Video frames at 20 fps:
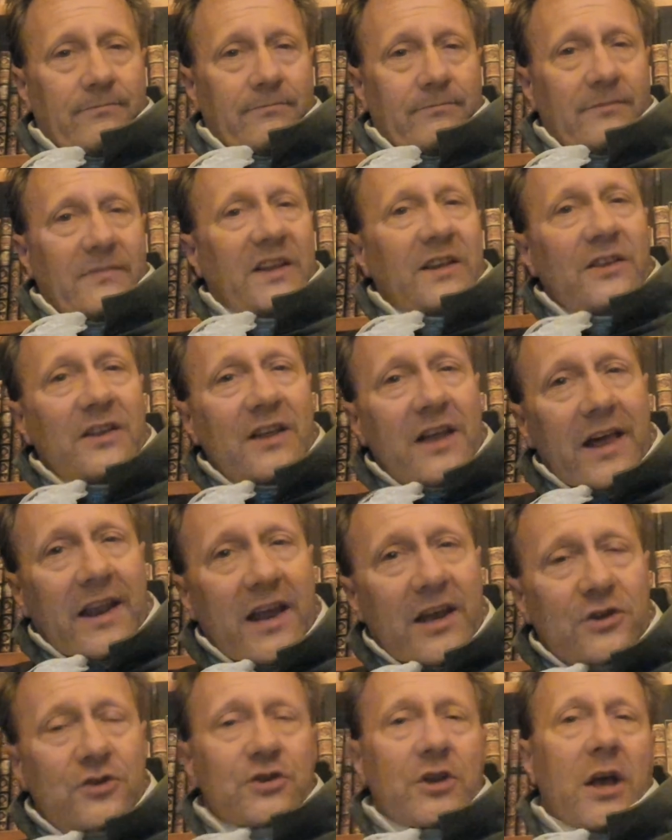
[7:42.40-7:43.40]
In the
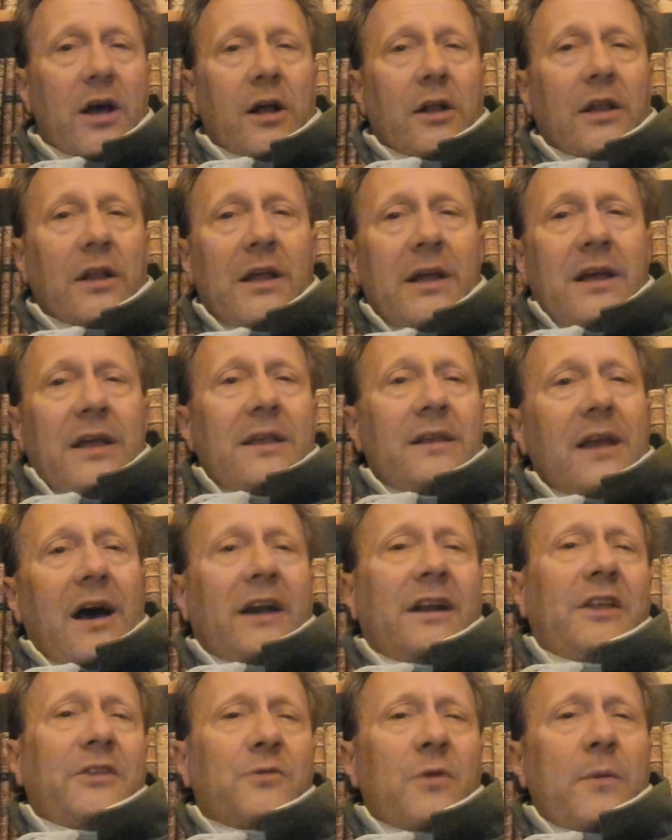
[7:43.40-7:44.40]
NHL,
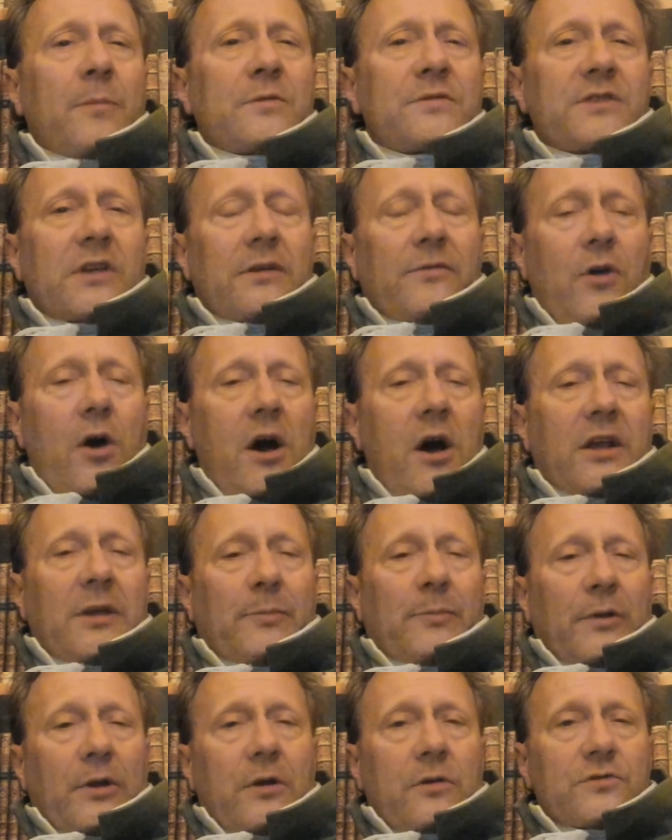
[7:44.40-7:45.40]
93% of hockey
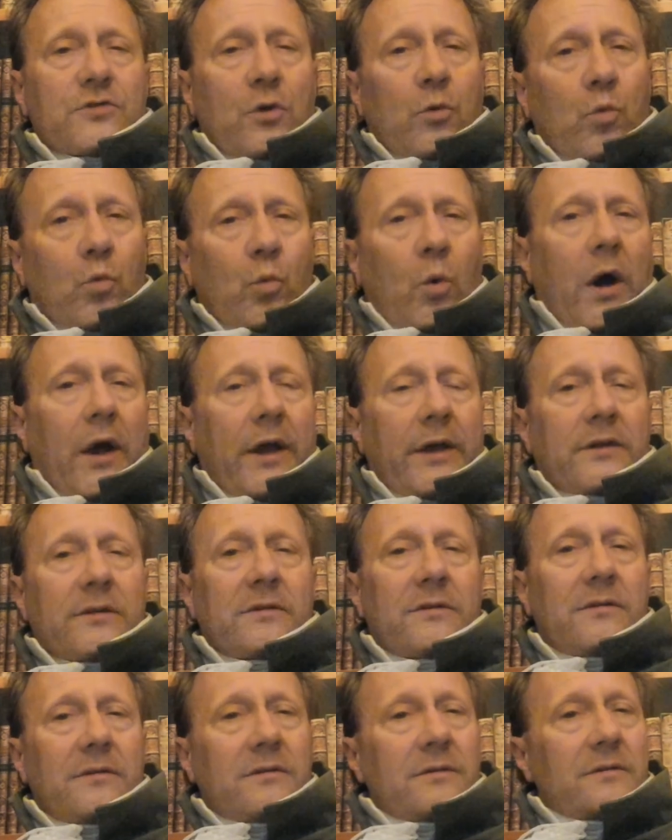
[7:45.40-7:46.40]
players are white.
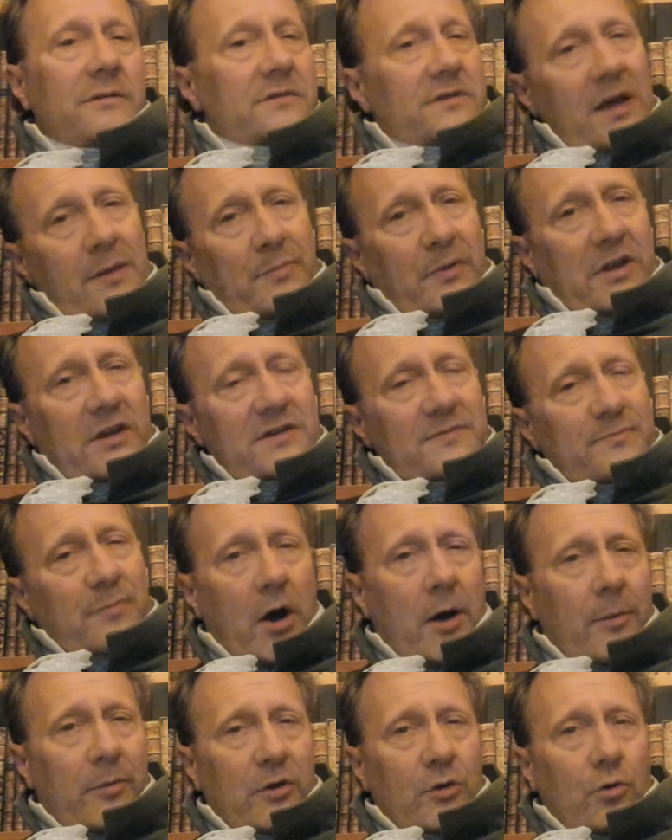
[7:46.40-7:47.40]
Is that because
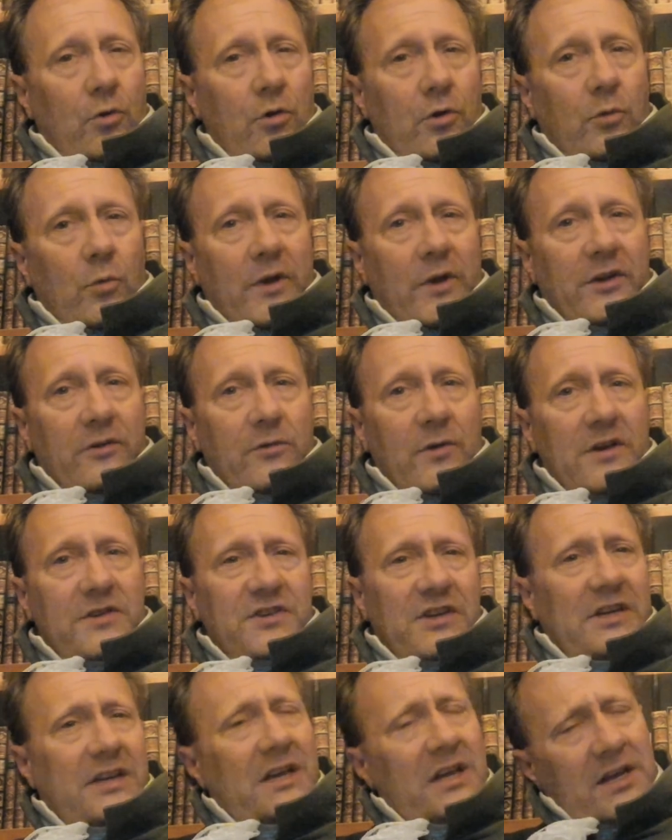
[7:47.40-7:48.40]
Bobby Orr and Wayne
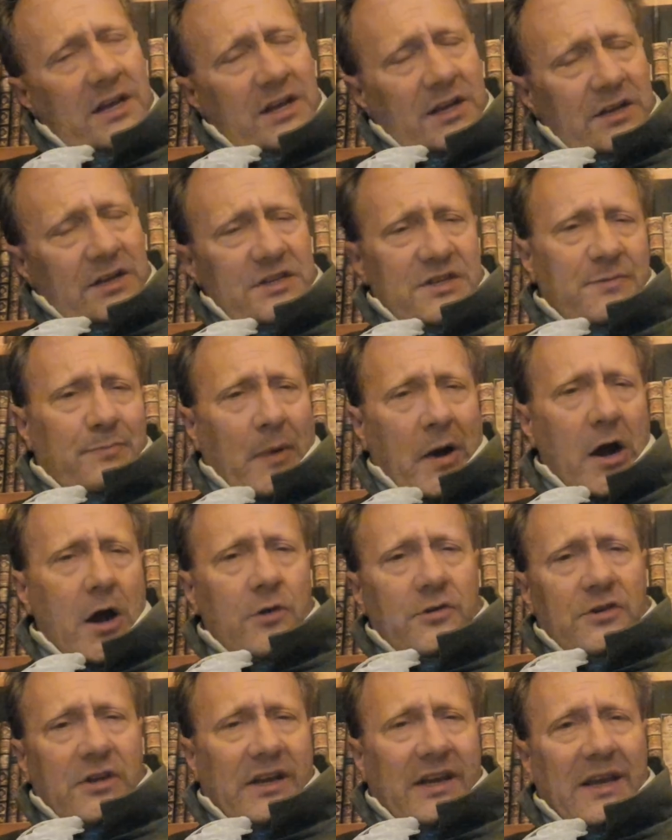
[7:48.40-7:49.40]
Gretzky
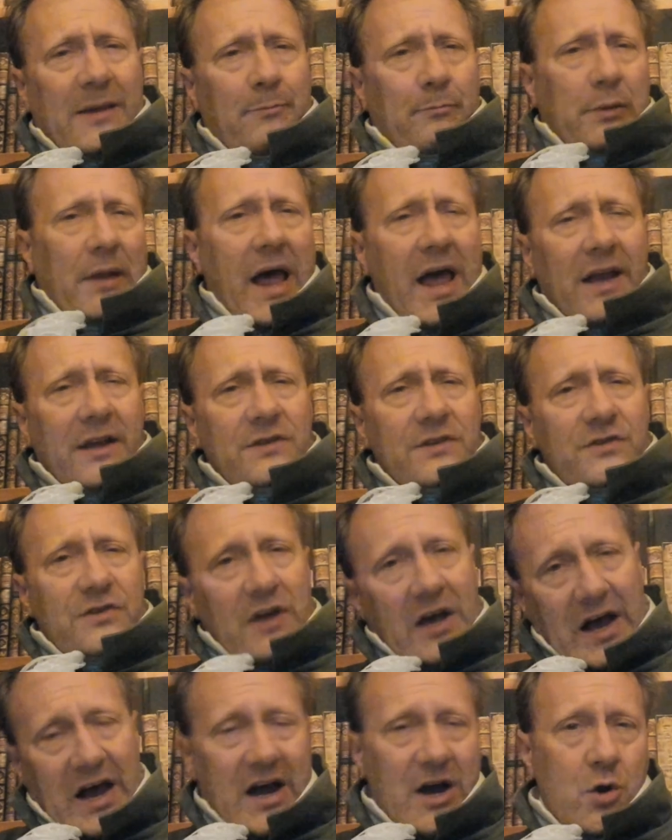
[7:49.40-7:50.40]
conspired to keep blacks
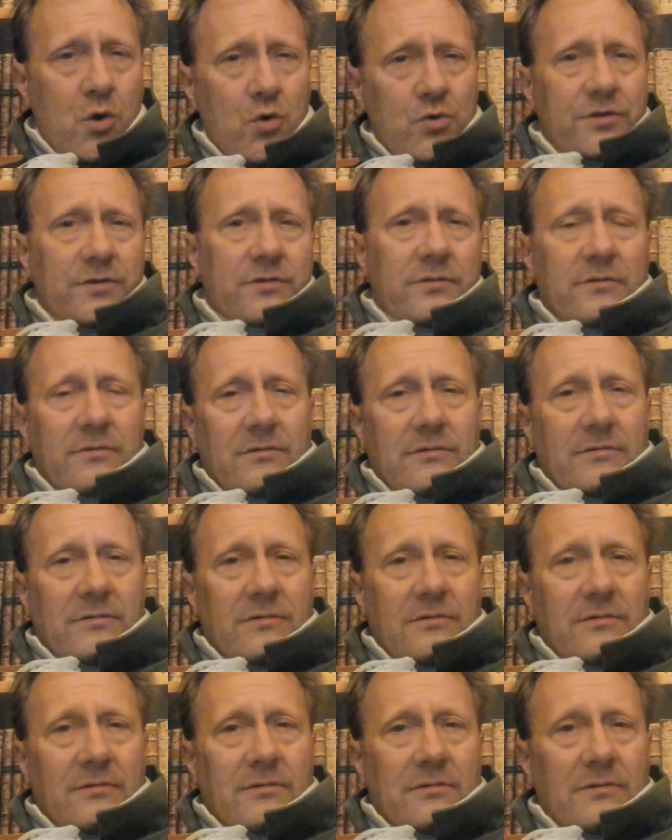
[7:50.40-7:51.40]
out?
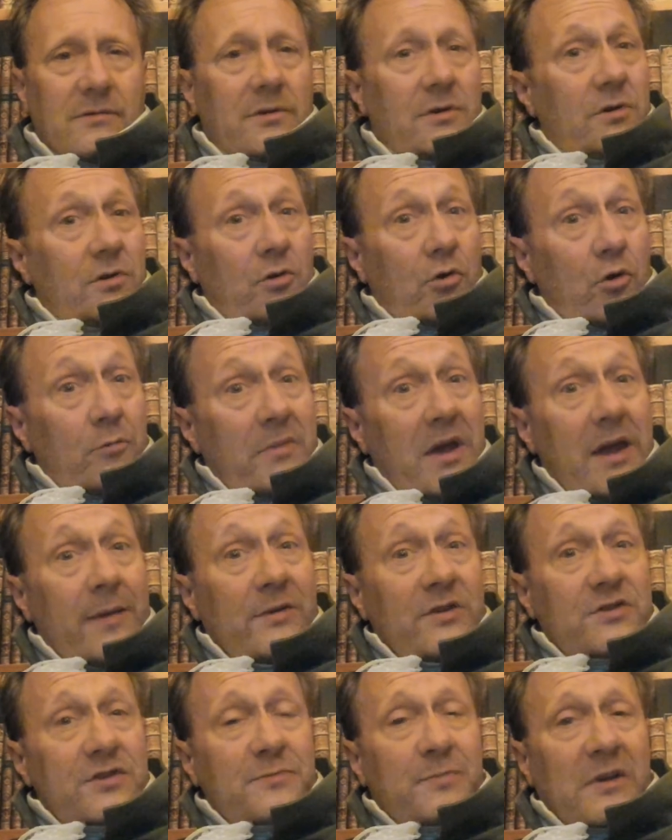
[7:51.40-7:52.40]
Or
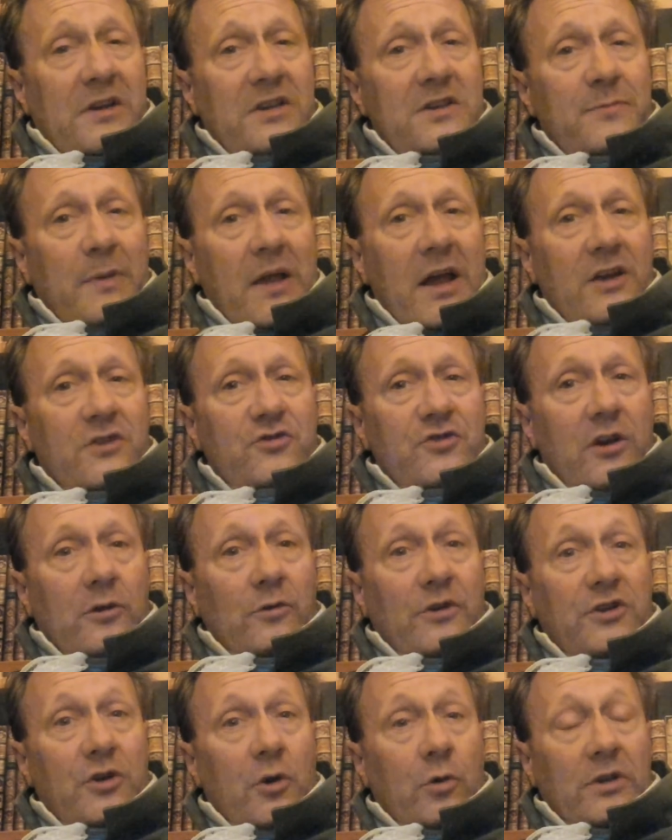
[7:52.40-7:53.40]
maybe just because blacks
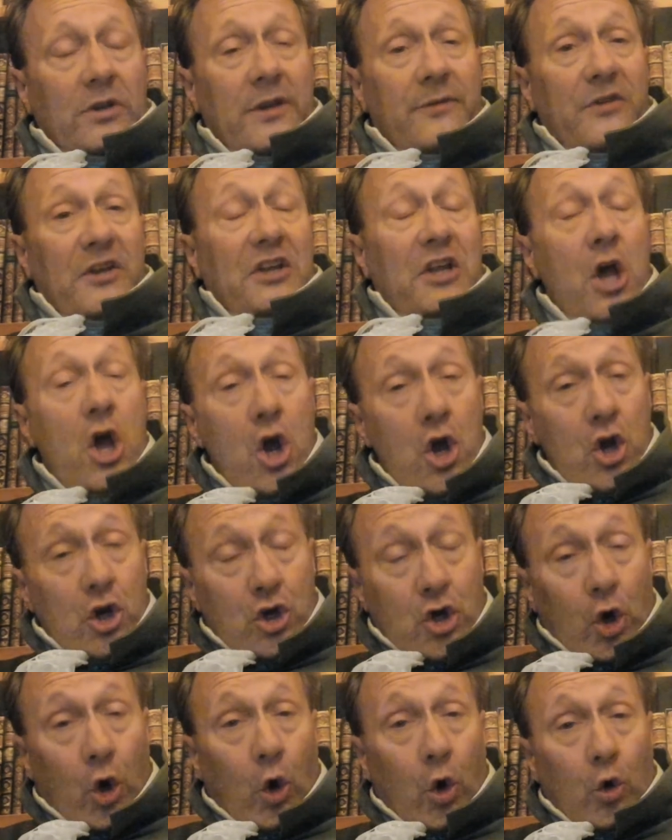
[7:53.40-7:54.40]
generally don't live in
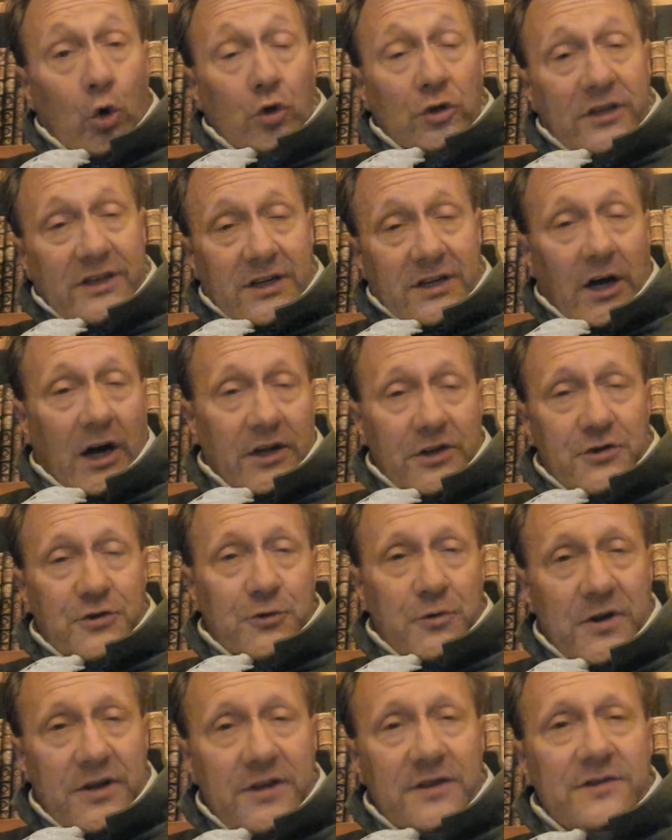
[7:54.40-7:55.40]
cold
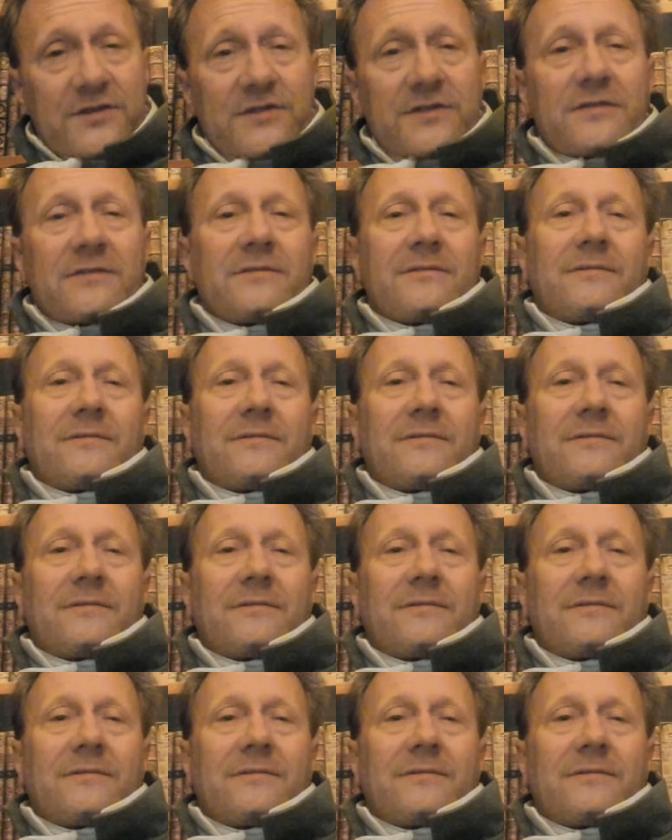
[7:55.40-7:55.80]
countries?